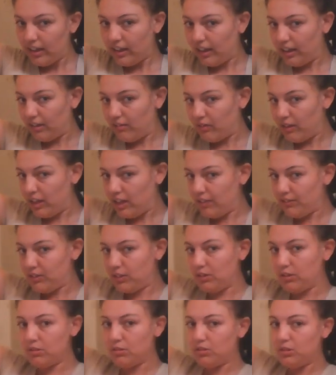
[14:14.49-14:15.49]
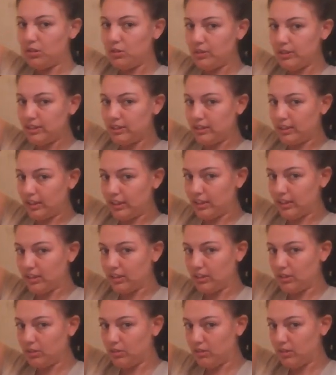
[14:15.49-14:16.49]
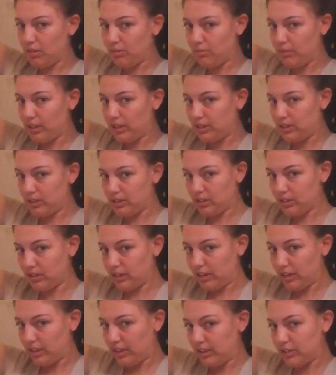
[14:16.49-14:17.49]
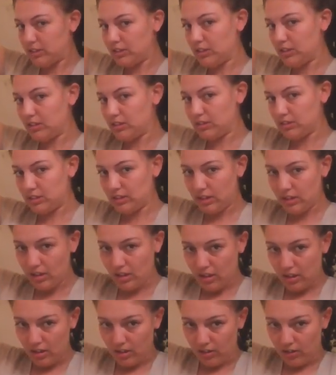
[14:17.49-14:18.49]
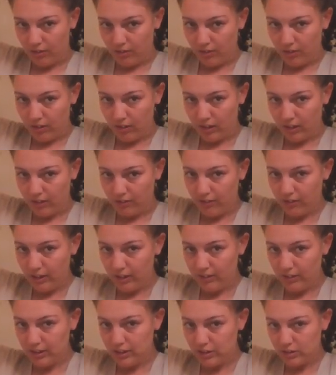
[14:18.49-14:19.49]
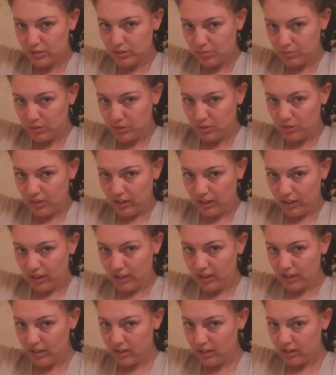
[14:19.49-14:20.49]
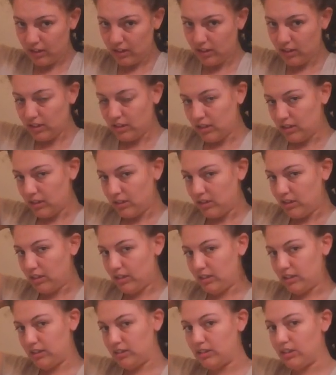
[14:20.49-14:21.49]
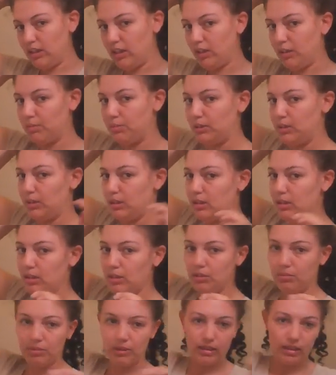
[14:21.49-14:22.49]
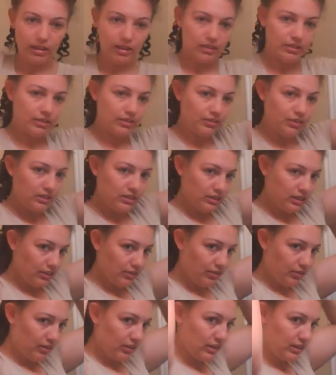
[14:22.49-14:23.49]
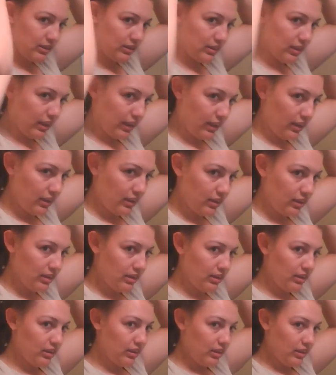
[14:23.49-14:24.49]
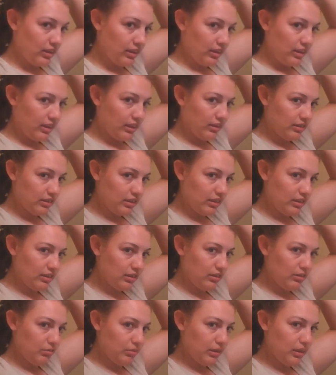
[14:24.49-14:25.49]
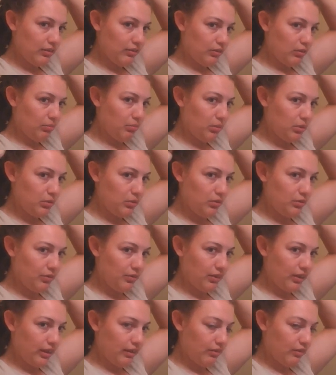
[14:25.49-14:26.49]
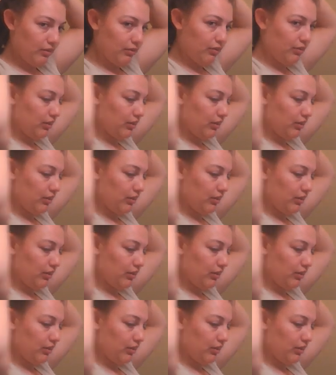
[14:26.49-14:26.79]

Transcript: And whenever you twist it, you want to make sure that these curls are falling very smoothly on the top. Because if you see from this side, there's a little bit of a poof there in